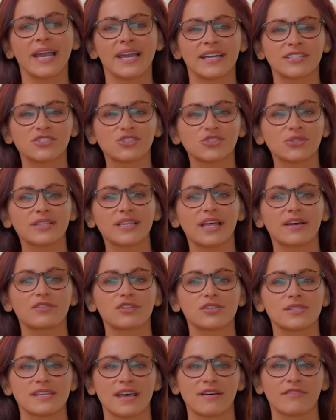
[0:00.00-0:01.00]
Entry
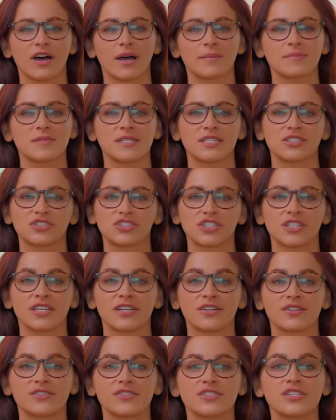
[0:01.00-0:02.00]
level DevOps
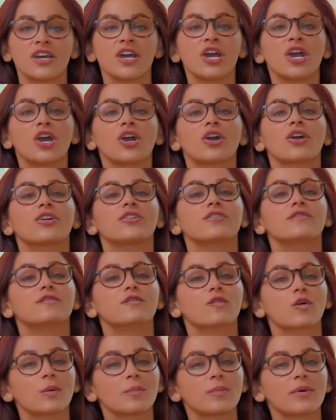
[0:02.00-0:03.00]
engineers earn
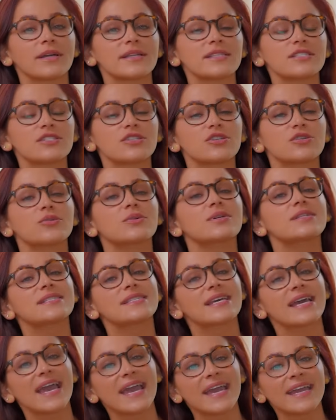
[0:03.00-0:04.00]
4.2
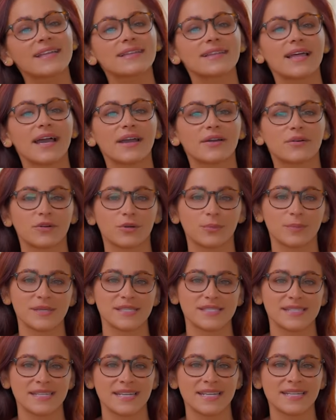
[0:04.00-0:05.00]
to 8 lakh
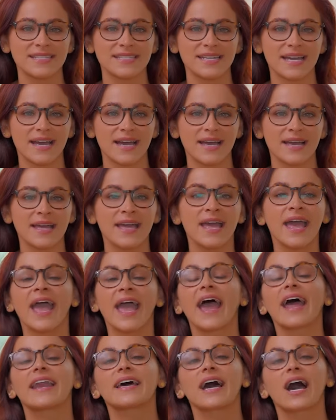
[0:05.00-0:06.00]
rupees in India
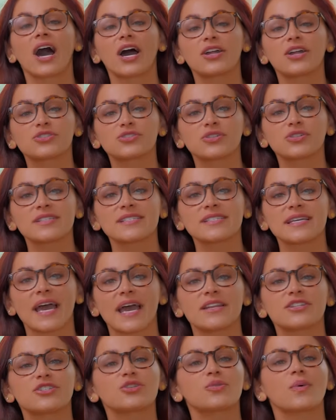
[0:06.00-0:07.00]
and
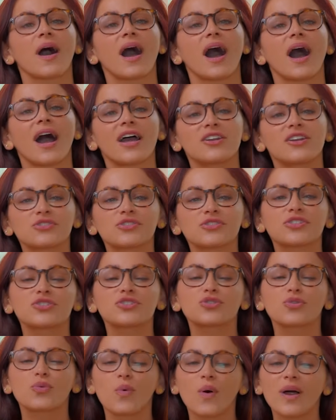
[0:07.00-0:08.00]
110 to
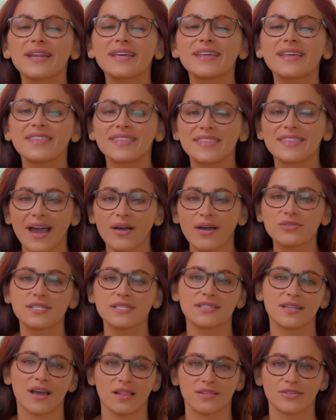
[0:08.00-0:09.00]

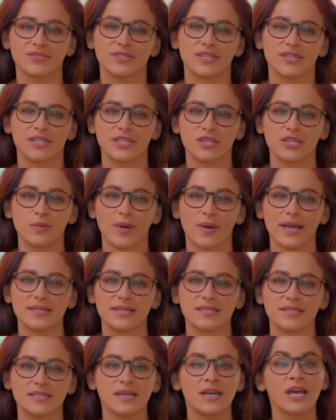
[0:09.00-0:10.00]
120,000 dollars in the
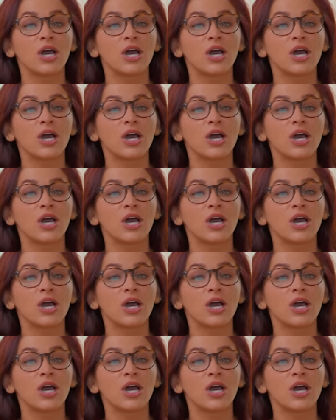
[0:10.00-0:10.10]
US,